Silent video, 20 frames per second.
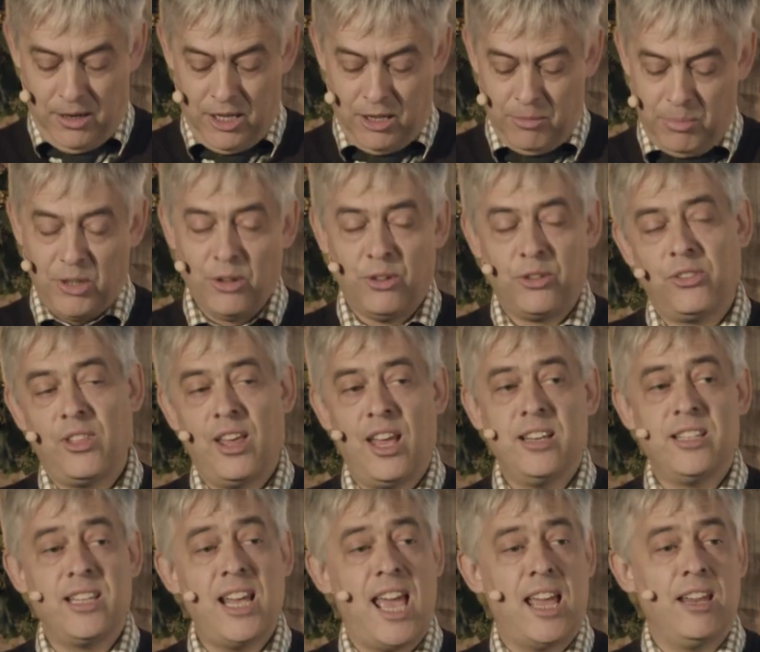either because they're
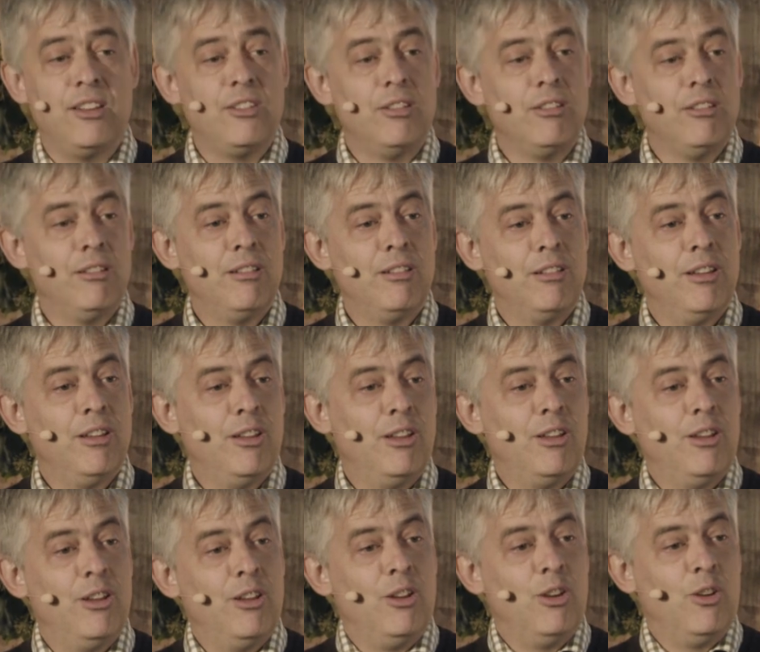dead
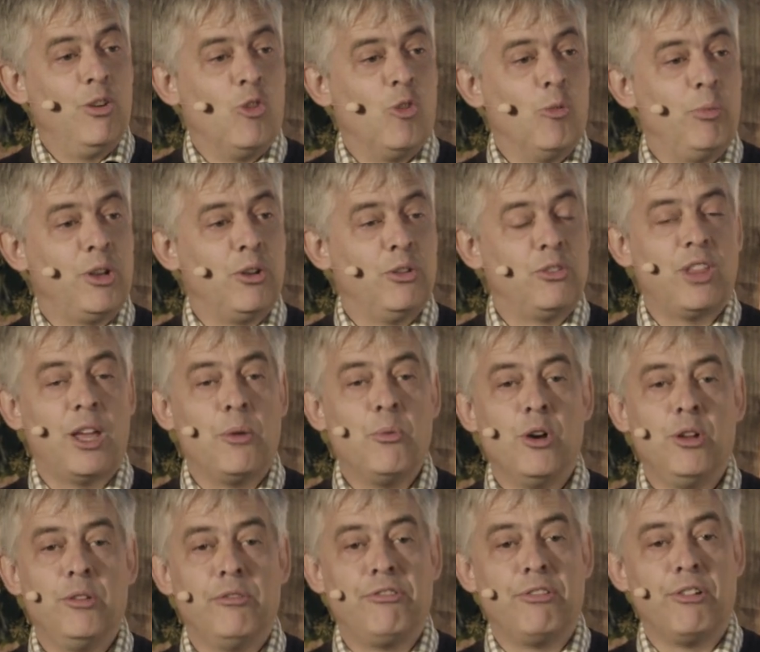or because they
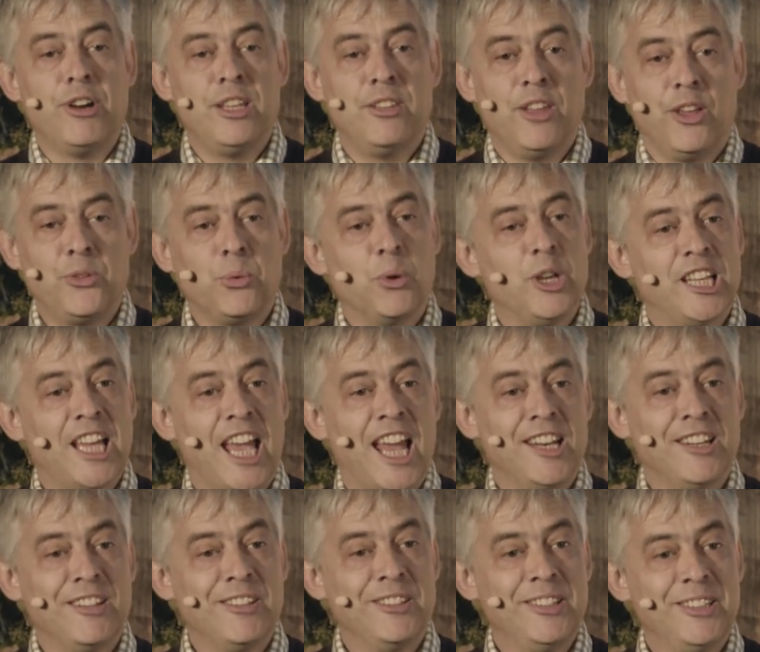weren't free this weekend.